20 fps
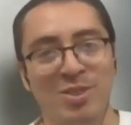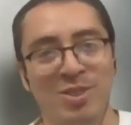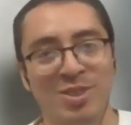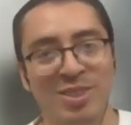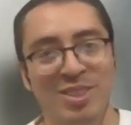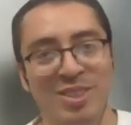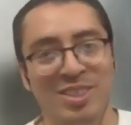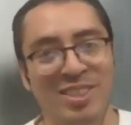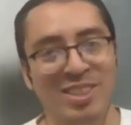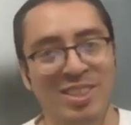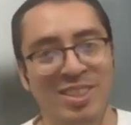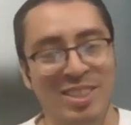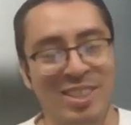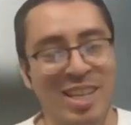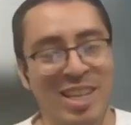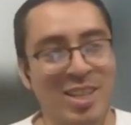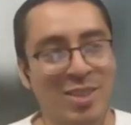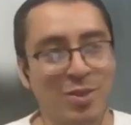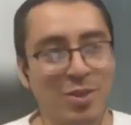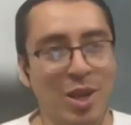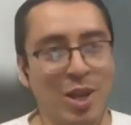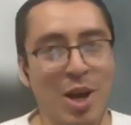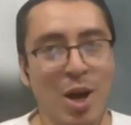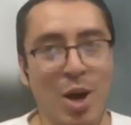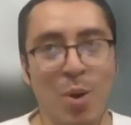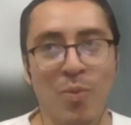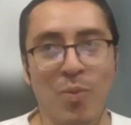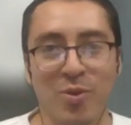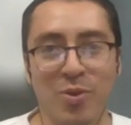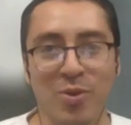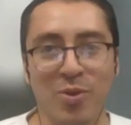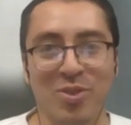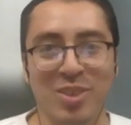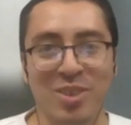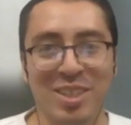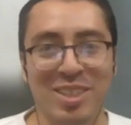do this because it's actually helpful.